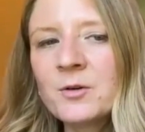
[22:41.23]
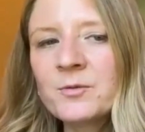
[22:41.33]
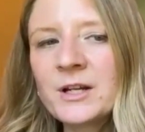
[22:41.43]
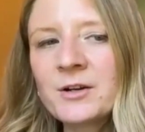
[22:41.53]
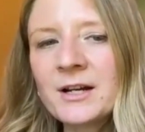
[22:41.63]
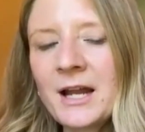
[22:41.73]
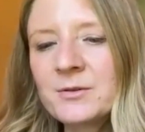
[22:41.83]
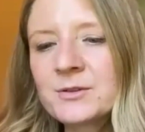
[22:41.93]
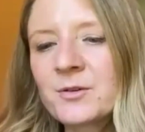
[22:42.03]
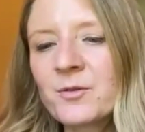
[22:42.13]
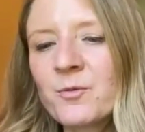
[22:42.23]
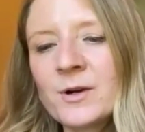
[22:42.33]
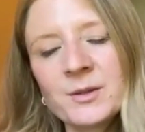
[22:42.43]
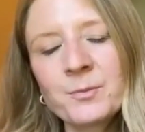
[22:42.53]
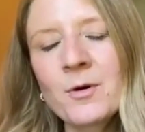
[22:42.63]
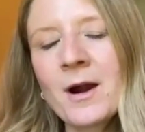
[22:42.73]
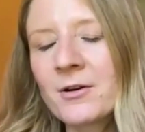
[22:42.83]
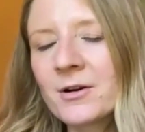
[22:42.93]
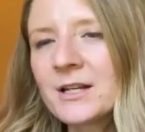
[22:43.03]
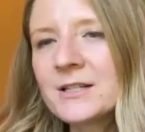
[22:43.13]
figuring out sort of what the
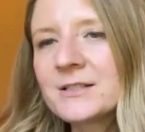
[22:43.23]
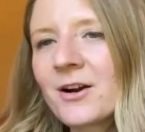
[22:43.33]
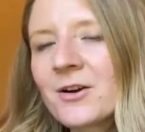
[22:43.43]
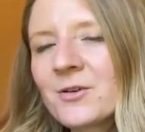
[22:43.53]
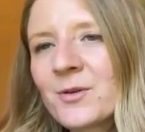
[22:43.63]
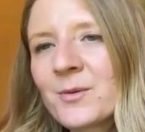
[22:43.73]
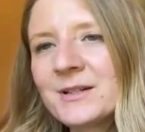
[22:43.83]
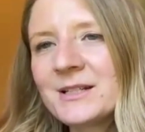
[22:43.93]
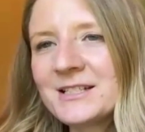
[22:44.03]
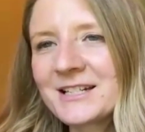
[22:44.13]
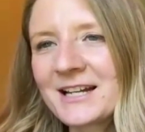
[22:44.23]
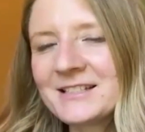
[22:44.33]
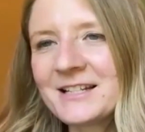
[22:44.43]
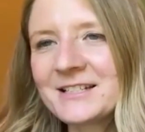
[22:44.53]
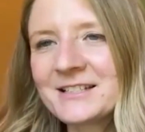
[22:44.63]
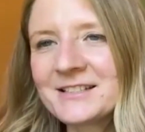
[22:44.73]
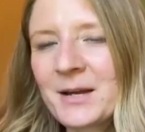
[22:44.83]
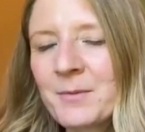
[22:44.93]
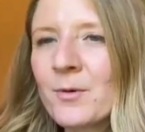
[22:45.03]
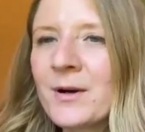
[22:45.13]
priorities are from a digitization
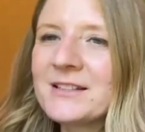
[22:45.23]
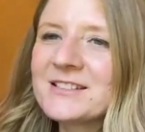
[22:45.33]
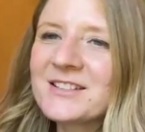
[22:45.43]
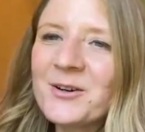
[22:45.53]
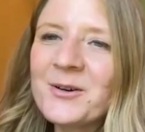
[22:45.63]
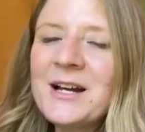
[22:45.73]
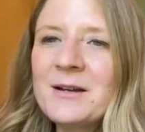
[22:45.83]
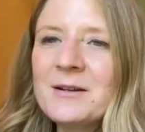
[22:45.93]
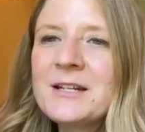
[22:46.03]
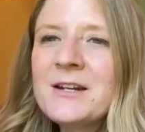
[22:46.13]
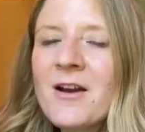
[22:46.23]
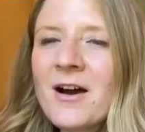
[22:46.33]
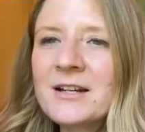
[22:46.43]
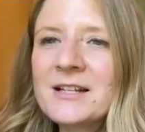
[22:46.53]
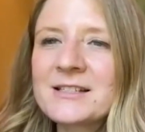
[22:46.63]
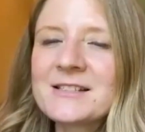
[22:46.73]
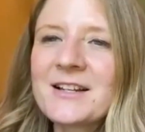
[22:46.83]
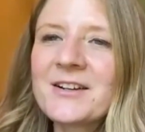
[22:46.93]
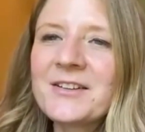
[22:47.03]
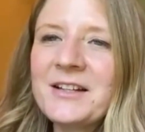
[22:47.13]
standpoint. So not
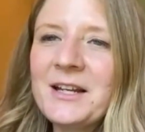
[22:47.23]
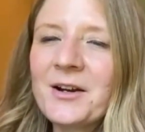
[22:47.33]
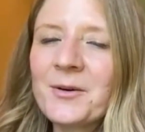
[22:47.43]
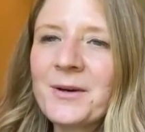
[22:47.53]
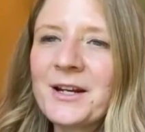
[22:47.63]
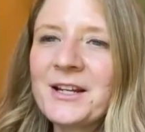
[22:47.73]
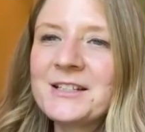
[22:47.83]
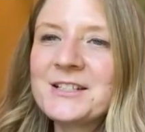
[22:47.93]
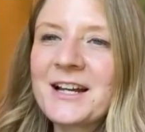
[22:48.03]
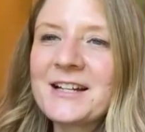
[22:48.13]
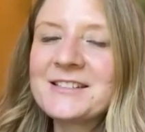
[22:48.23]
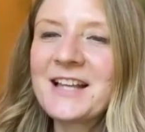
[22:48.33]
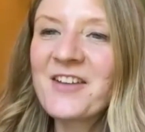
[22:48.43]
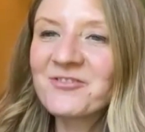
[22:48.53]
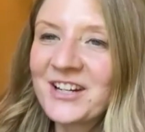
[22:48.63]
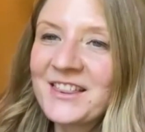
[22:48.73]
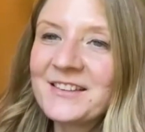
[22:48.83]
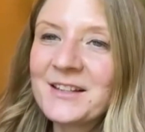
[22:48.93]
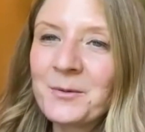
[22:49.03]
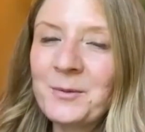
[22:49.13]
necessarily are we going to digitize
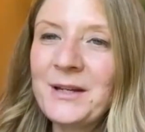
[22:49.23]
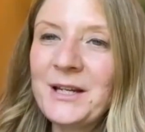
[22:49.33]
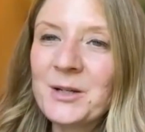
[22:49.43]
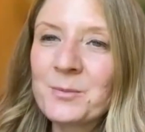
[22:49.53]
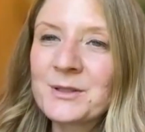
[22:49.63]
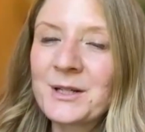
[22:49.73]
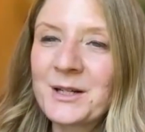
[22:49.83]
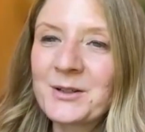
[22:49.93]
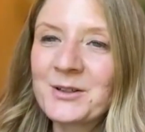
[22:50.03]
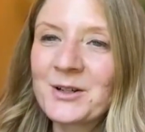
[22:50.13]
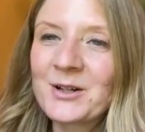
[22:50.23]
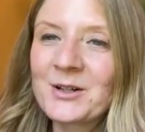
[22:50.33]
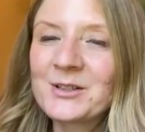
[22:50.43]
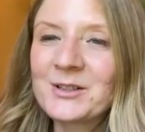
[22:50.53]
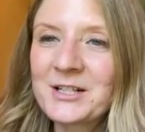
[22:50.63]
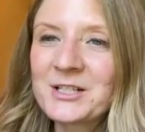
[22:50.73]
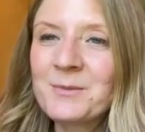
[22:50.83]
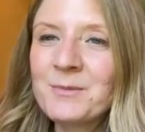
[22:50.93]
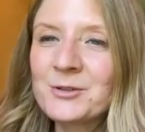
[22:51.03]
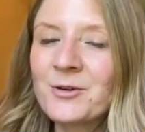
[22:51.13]
everything that would be in a particular
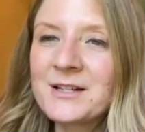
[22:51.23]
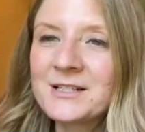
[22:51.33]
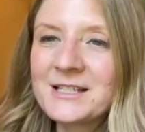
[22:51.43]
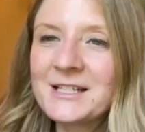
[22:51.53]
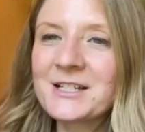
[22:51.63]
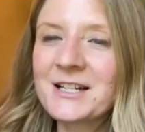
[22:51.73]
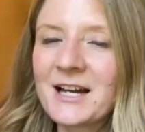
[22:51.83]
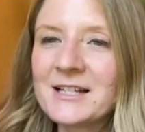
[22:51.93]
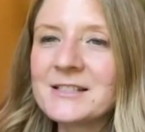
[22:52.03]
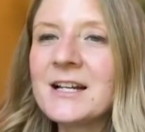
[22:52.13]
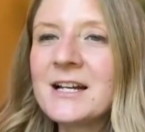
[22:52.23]
collection, but trying to digitize